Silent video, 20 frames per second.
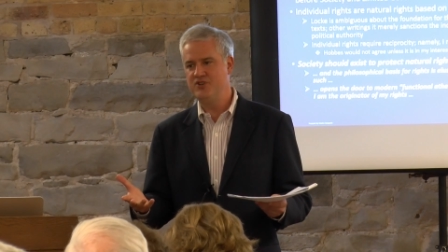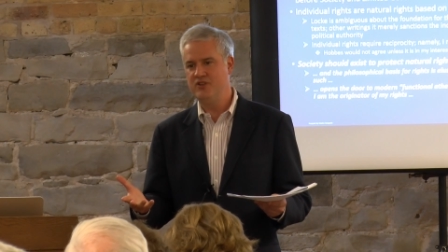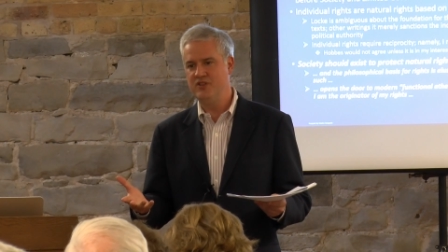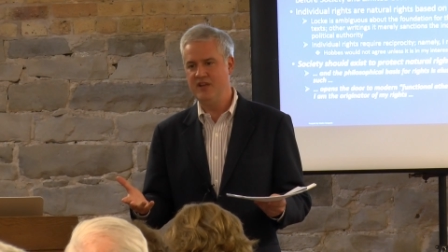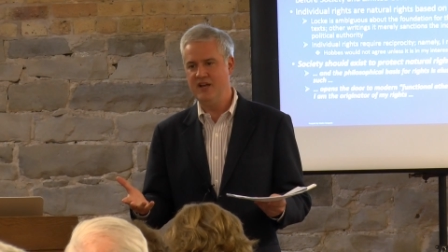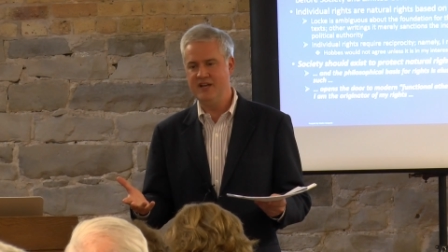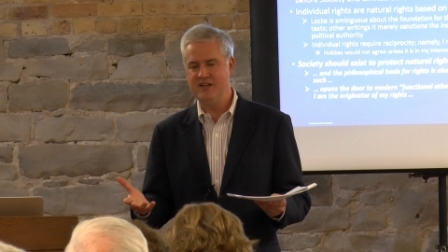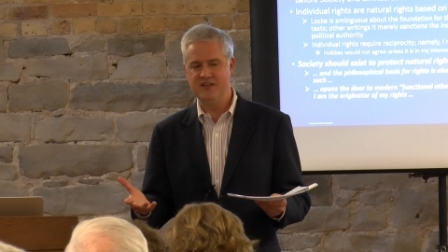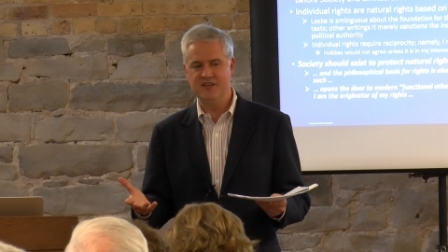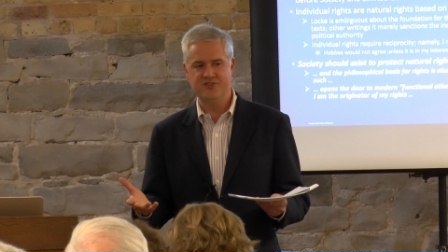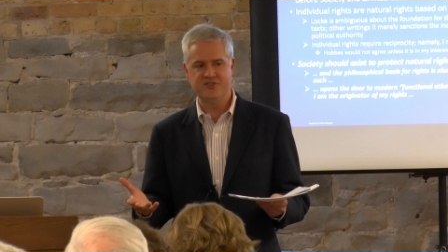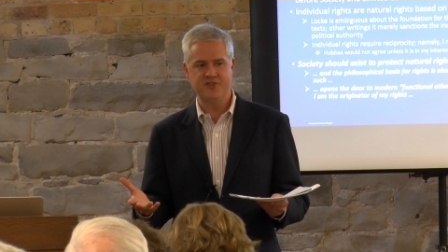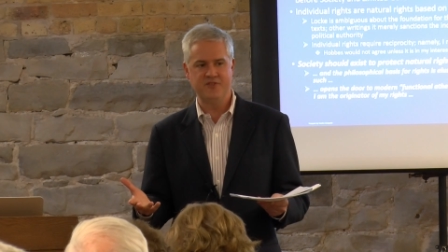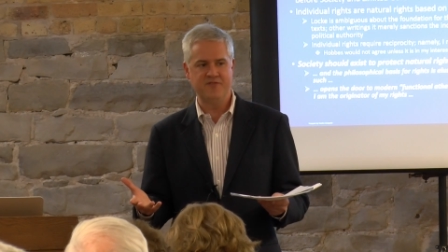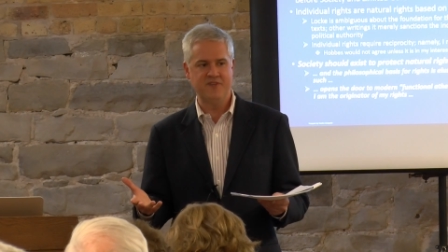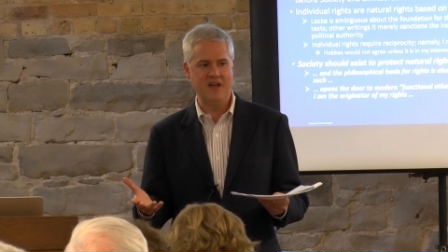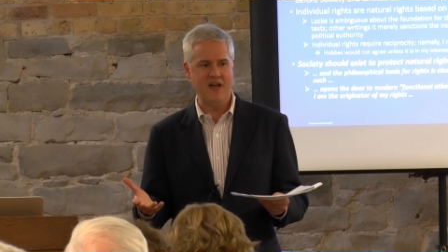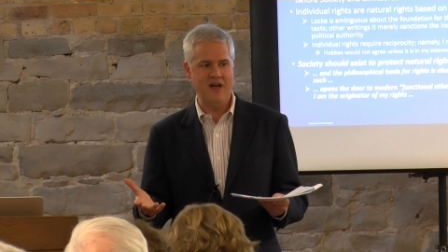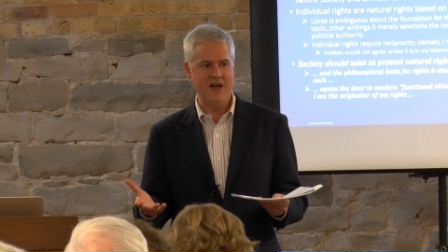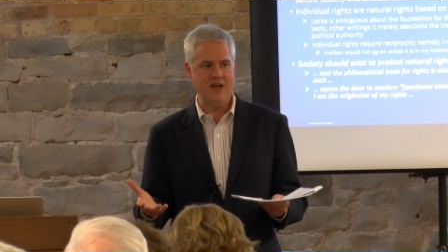and likeness
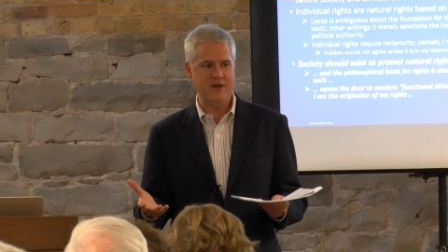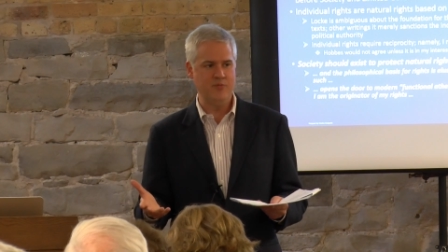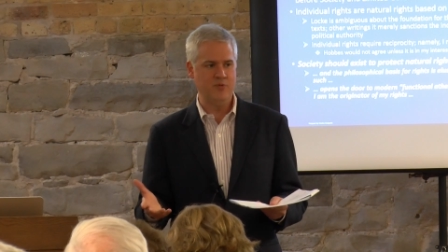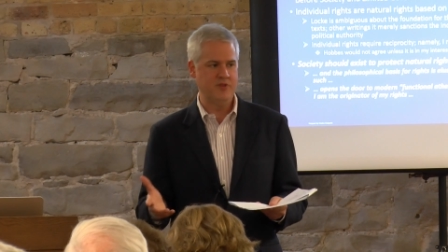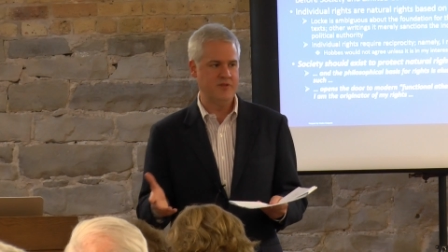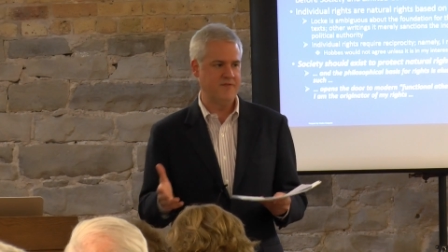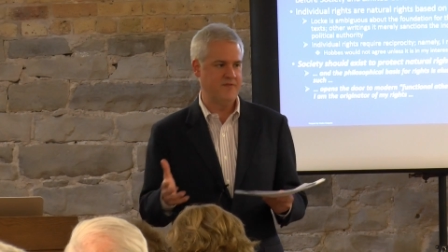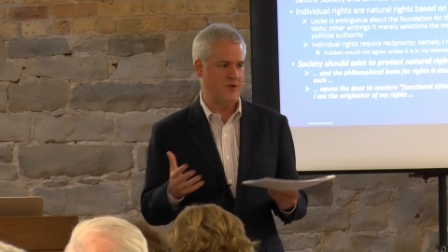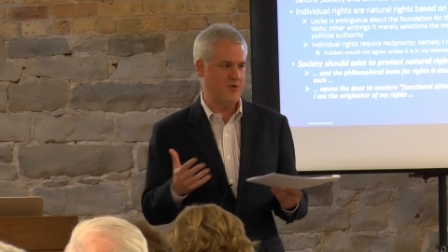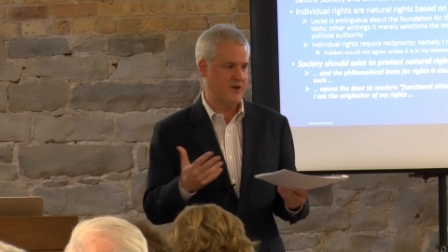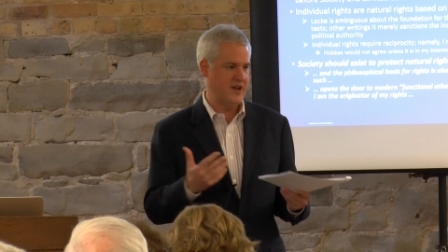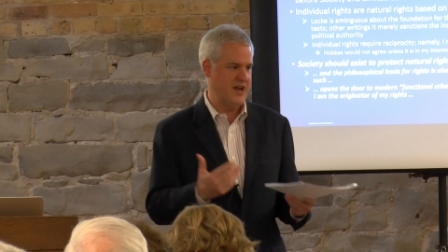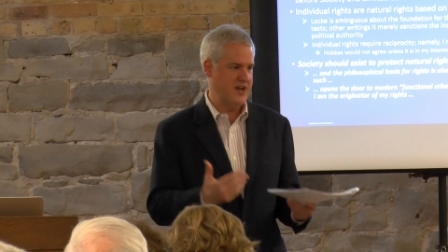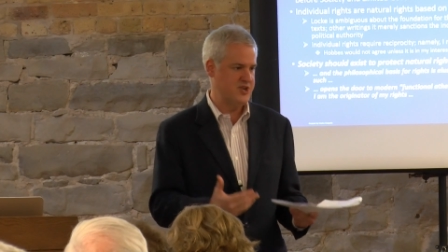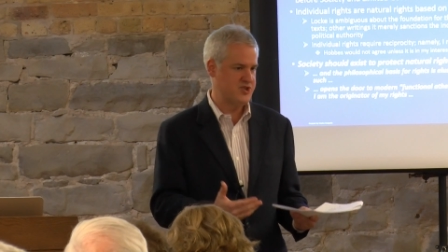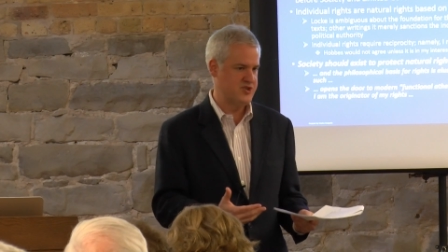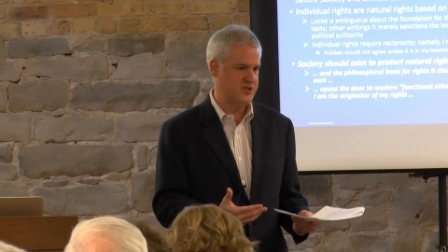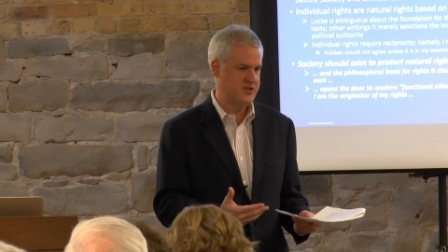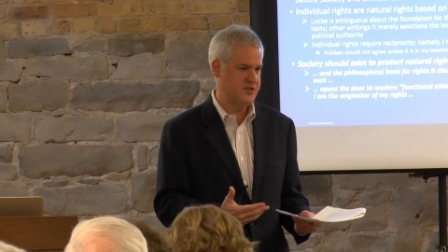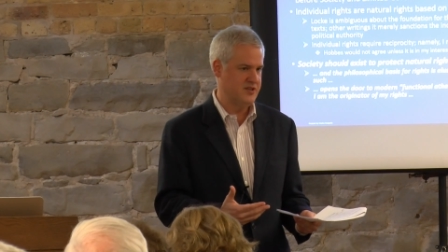of God with a
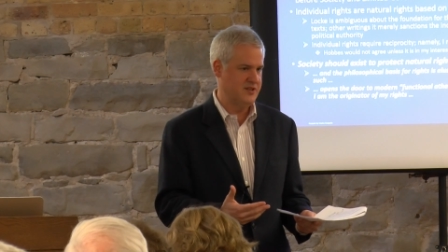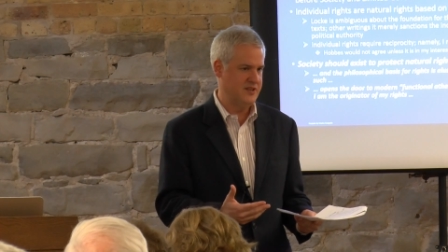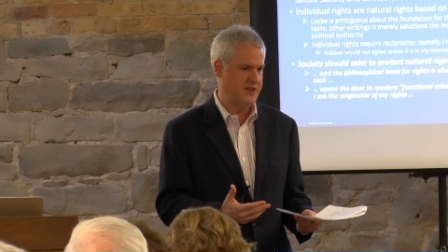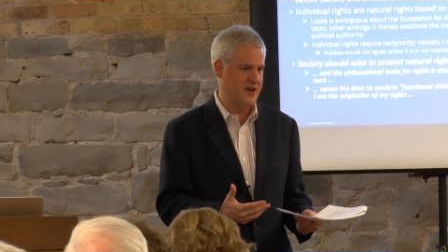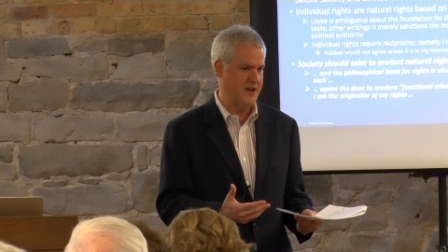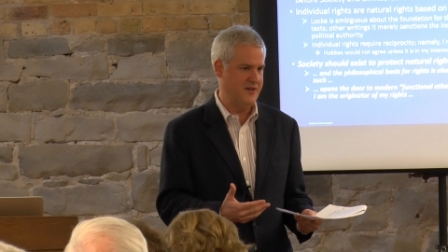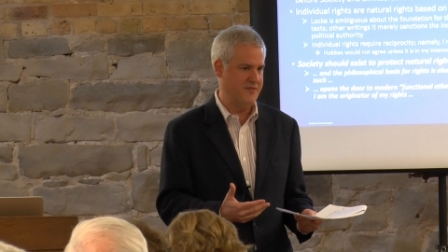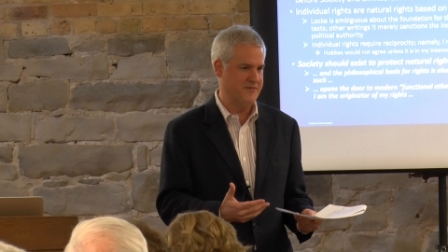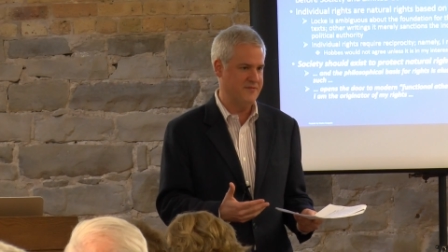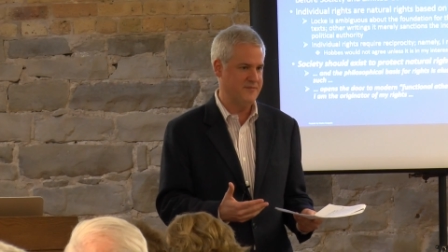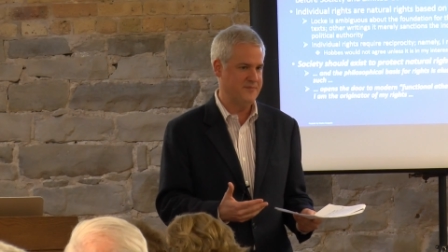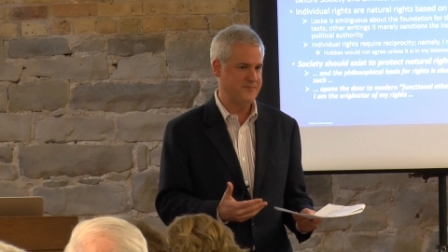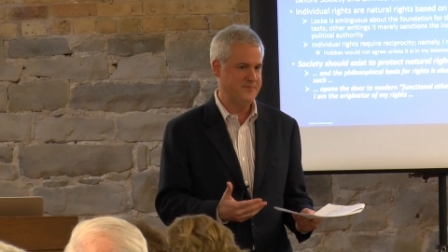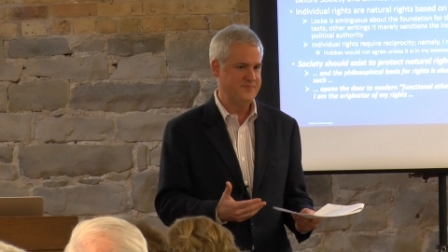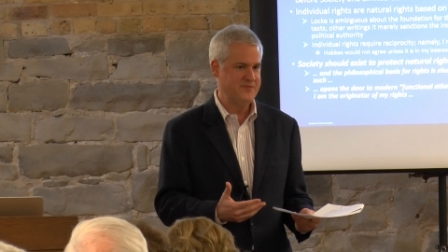vocation to love.